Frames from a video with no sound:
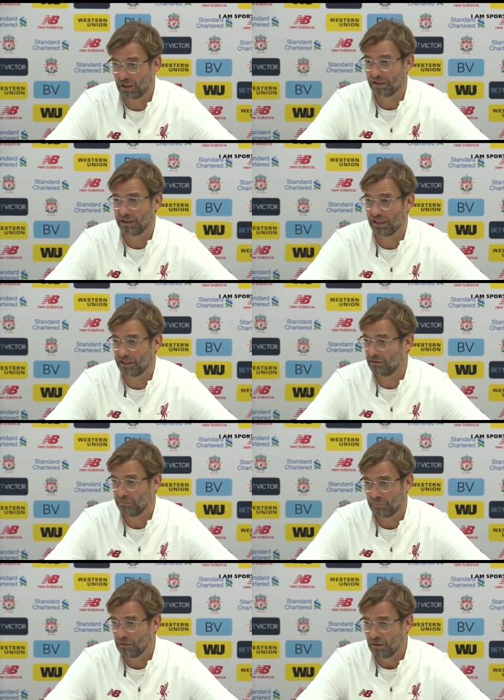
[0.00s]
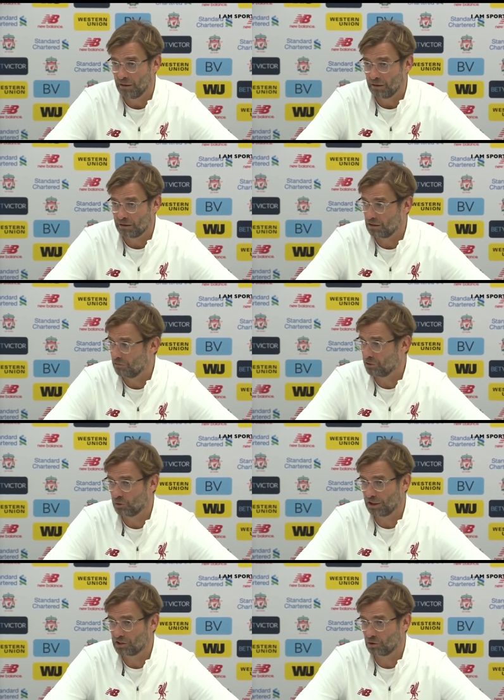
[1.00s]
Monday night, still a
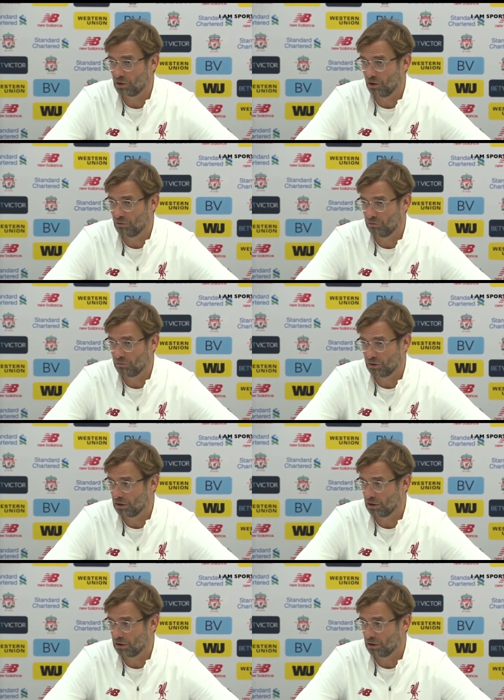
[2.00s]
few days to go.